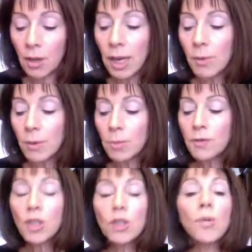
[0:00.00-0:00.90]
Okay, we
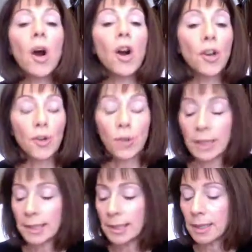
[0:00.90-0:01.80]
move to our
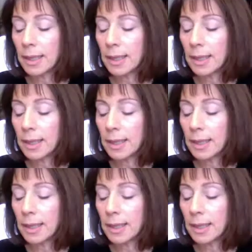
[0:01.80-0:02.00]
crease.